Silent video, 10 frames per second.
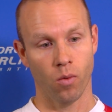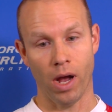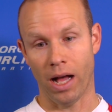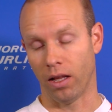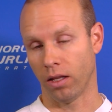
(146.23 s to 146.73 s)

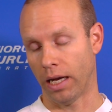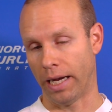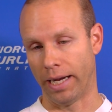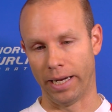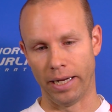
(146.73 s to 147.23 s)
Well,
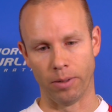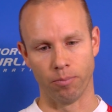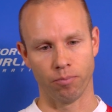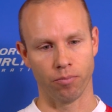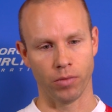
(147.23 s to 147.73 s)

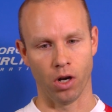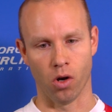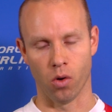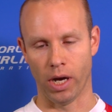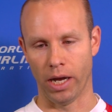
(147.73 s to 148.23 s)
um, you
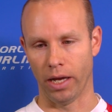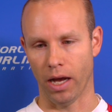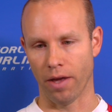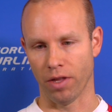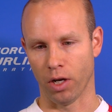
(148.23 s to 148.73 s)
know,
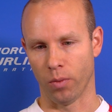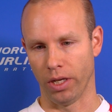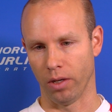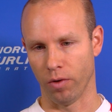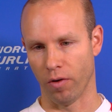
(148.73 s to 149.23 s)
I, I, think
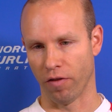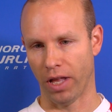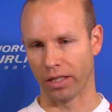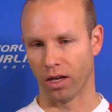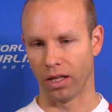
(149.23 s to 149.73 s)
we, we
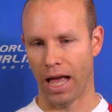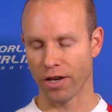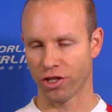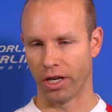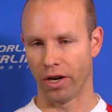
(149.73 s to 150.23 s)
reflect on
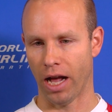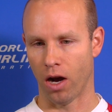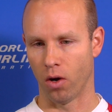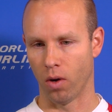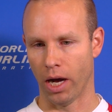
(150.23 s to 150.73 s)
last year and
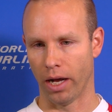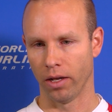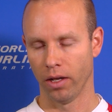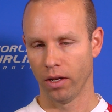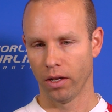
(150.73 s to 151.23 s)
how uh,
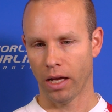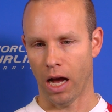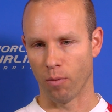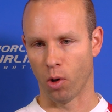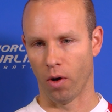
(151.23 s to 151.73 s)

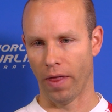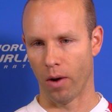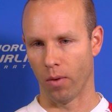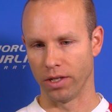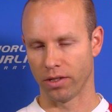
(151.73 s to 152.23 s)
how poor
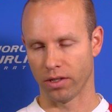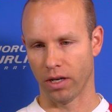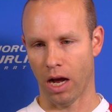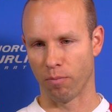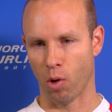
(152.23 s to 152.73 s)
that was,
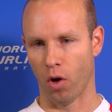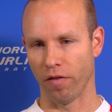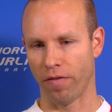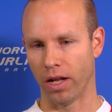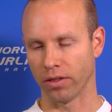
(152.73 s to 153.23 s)
or how poor it
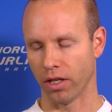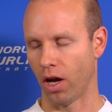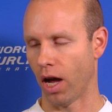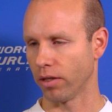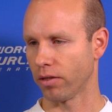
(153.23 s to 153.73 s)
felt to
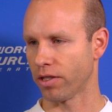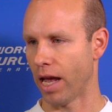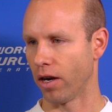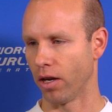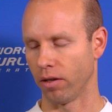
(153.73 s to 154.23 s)
not
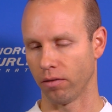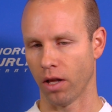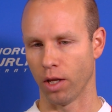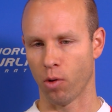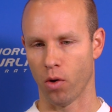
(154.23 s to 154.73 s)
stand on,
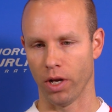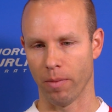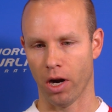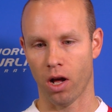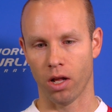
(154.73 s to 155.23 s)
on the
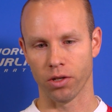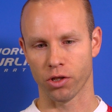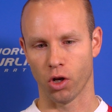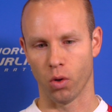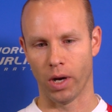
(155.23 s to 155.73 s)
podium at all.
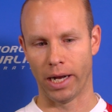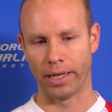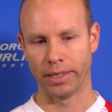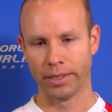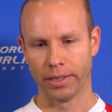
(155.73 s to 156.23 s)
So,
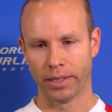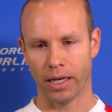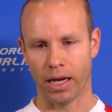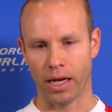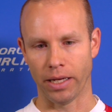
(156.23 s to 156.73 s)
uh,
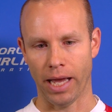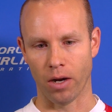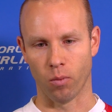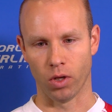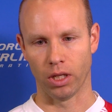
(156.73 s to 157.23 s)
uh,
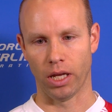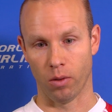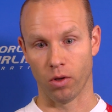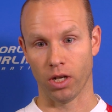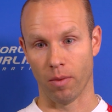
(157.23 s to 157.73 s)
yeah, we'll
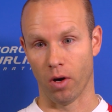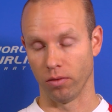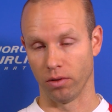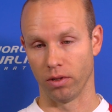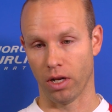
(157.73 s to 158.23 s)
uh, we'll come out
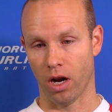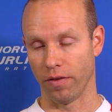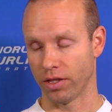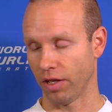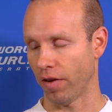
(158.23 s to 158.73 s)
and, and,
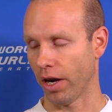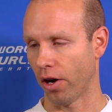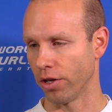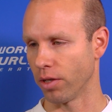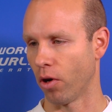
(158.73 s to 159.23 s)
obviously fight
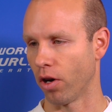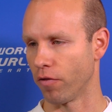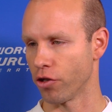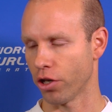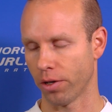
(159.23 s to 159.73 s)
hard tomorrow
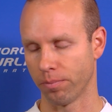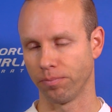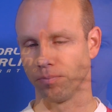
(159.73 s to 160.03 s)
for sure.